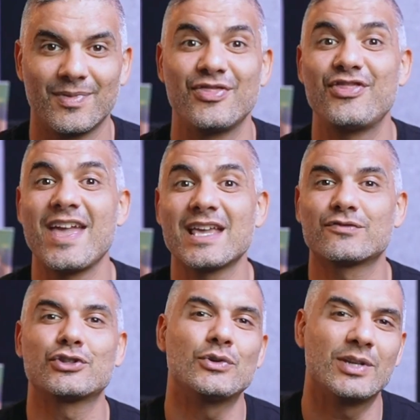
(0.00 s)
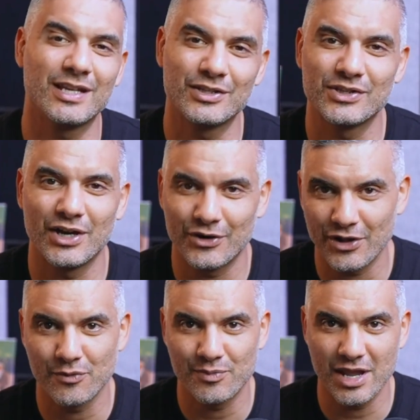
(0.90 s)
Thanks for tuning into the
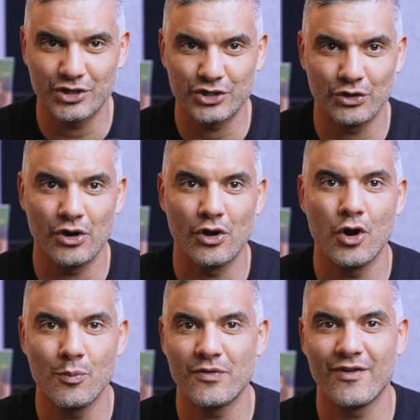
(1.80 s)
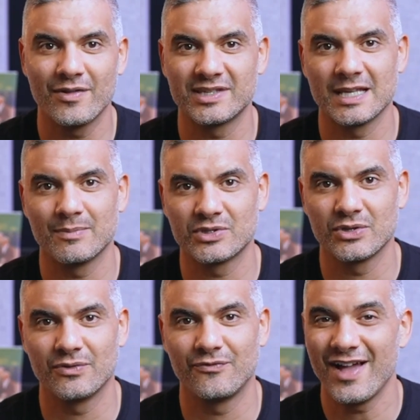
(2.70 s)
$100 MBA show. I hope you found this
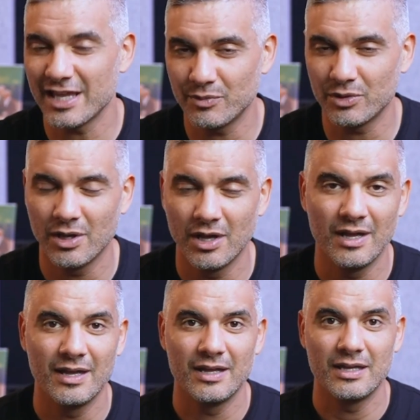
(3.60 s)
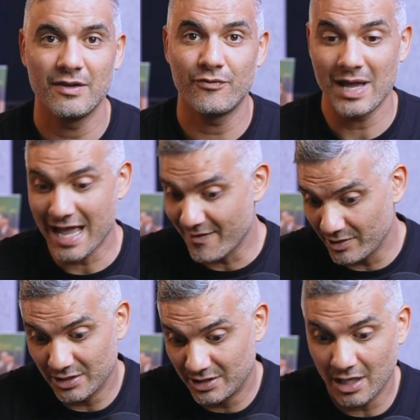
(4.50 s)
episode valuable. If you
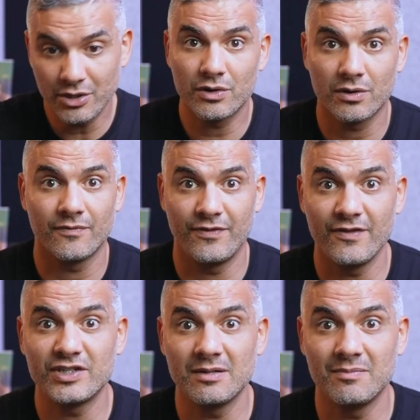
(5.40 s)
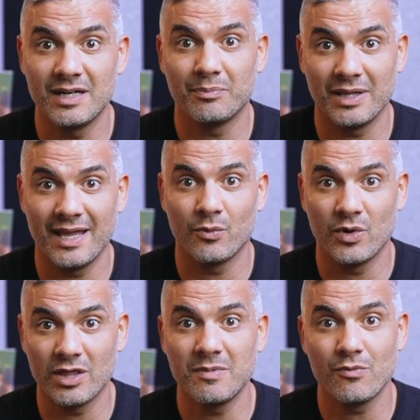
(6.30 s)
haven't done your 15-minute plan
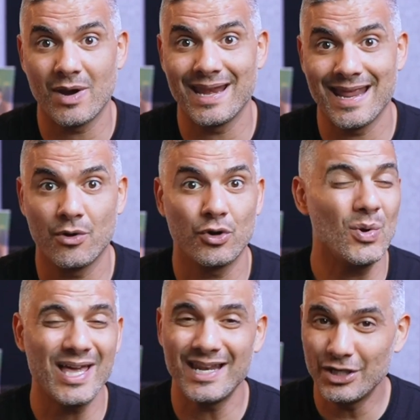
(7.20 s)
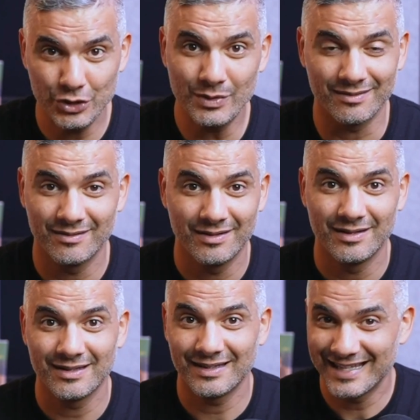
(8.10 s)
with me right now, go ahead and do it.
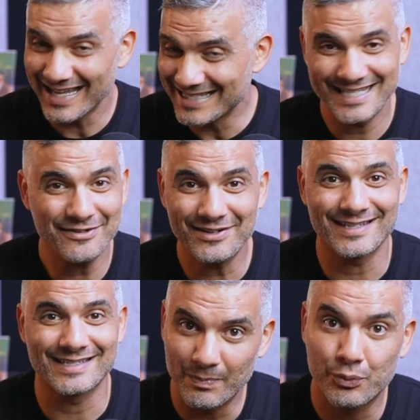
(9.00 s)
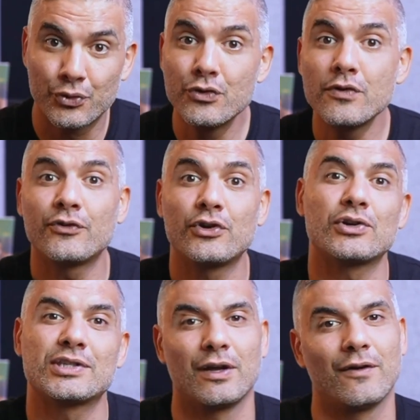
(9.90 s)
Get serious. Prove to
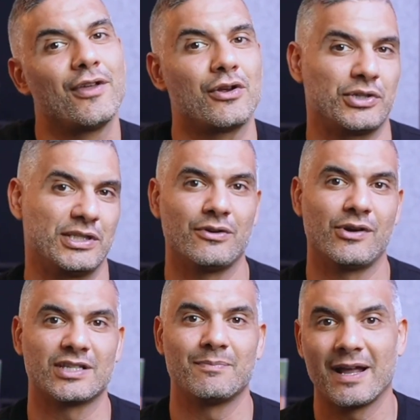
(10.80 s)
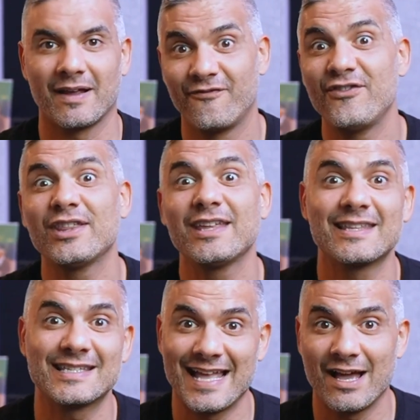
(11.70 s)
yourself that you're serious by filling
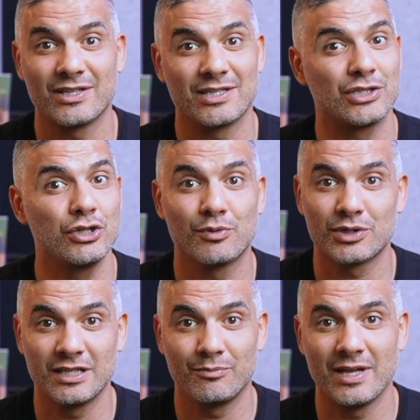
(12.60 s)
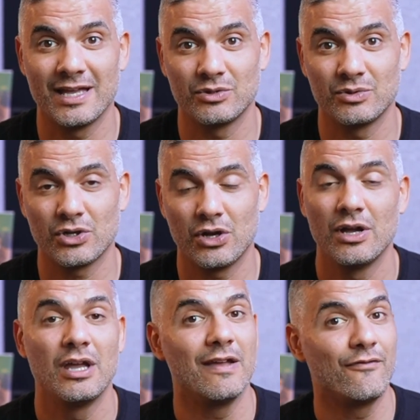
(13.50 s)
this out. It's super simple, as you saw.
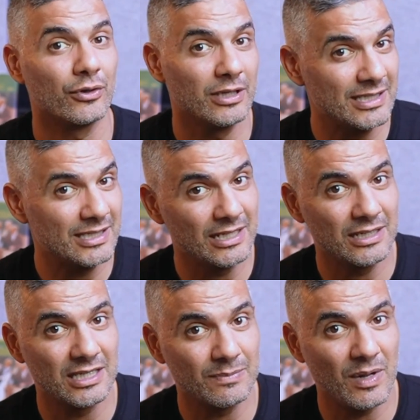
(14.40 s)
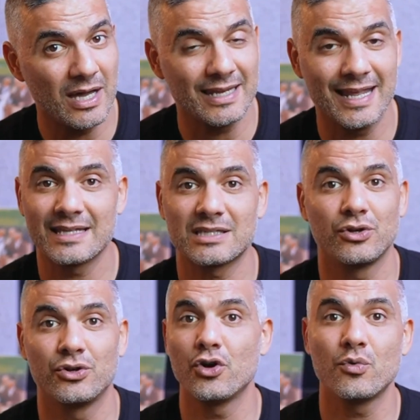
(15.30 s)
If you're listening to this podcast,
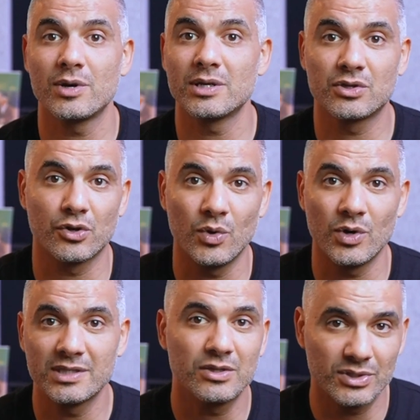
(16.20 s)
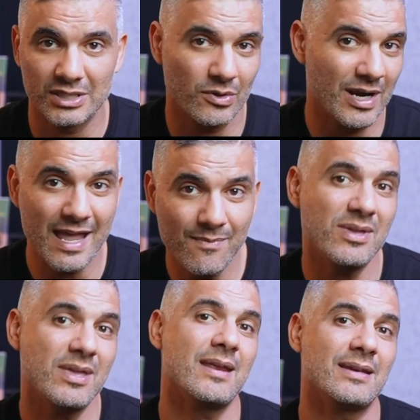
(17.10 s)
no worries. Go to
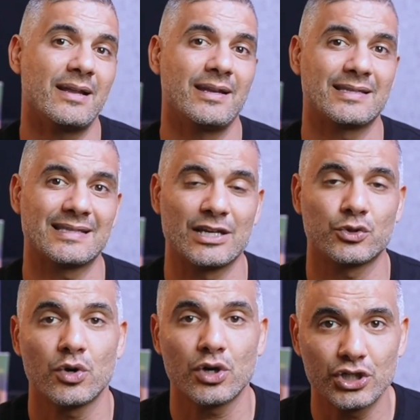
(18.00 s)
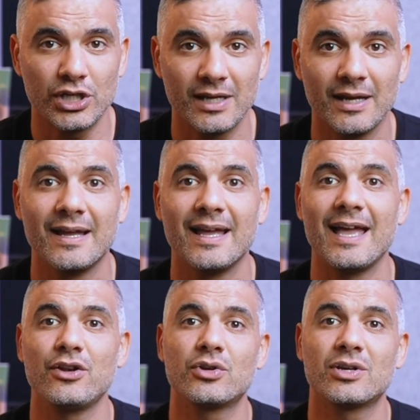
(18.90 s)
100mba.net/worksheet,
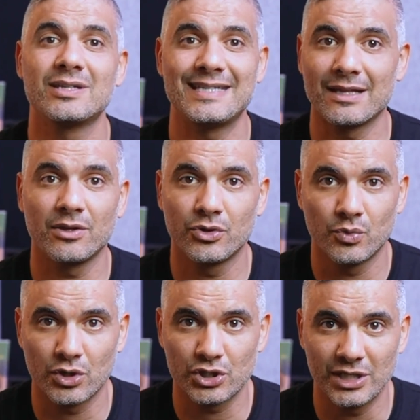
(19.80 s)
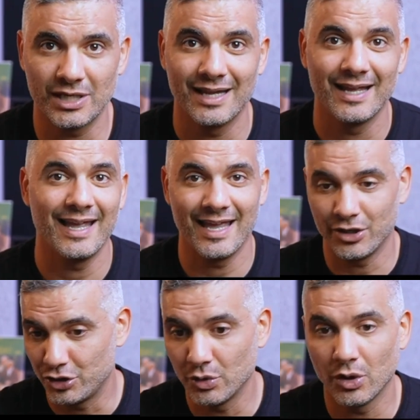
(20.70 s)
and you can download the worksheet and
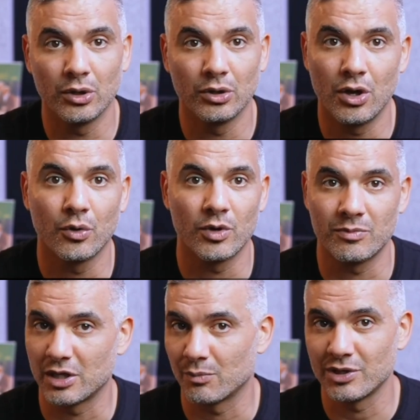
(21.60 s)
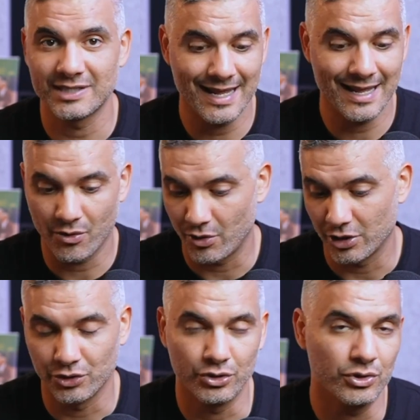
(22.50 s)
do it along with me. You can print it out, or you
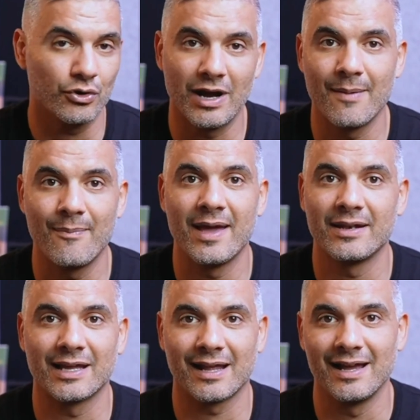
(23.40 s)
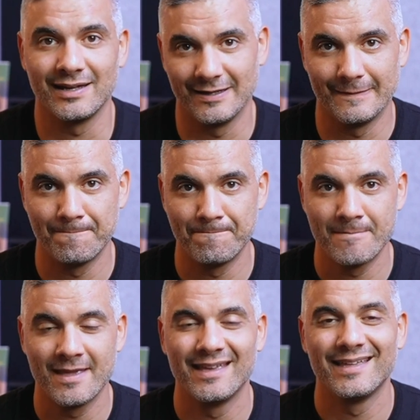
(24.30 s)
can use your iPad like I did.
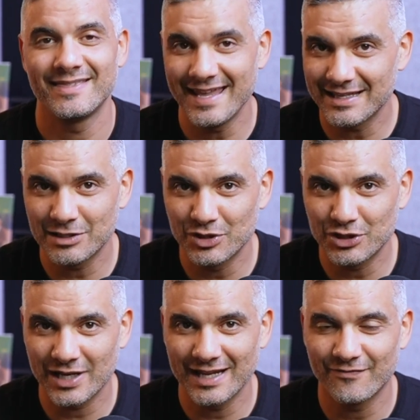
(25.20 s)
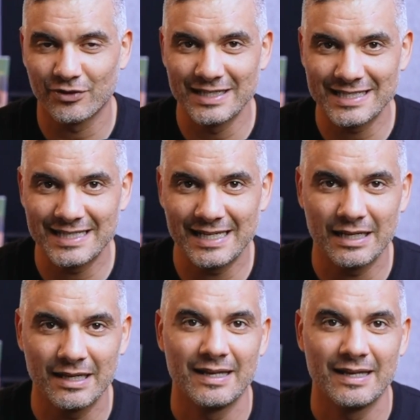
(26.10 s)
Thanks so much again for listening.